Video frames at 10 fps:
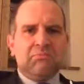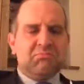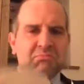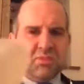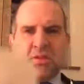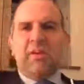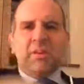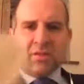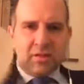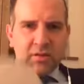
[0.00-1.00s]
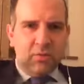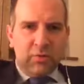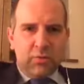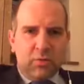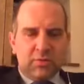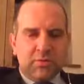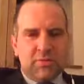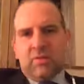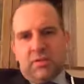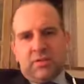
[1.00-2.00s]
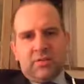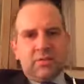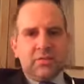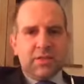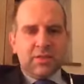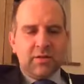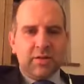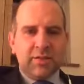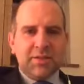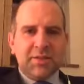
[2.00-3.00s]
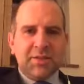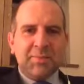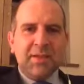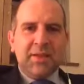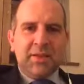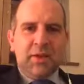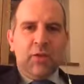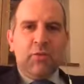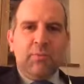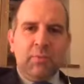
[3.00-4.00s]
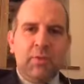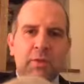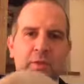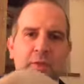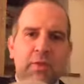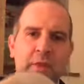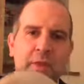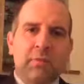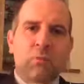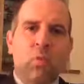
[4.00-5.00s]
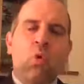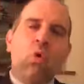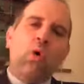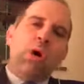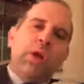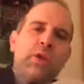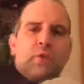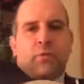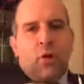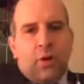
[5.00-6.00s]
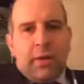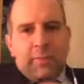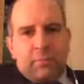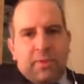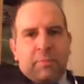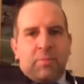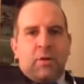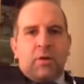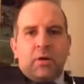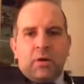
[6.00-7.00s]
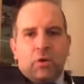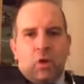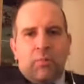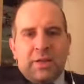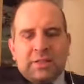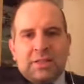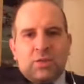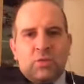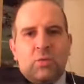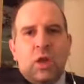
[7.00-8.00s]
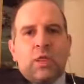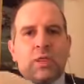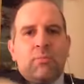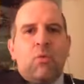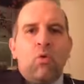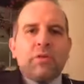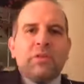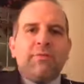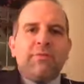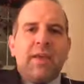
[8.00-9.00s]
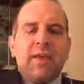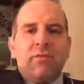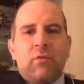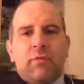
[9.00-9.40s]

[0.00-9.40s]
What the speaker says: science. I don't know what science, just say science. You know, the more you've got implant and you've got breast tissue, the more it's in favor of the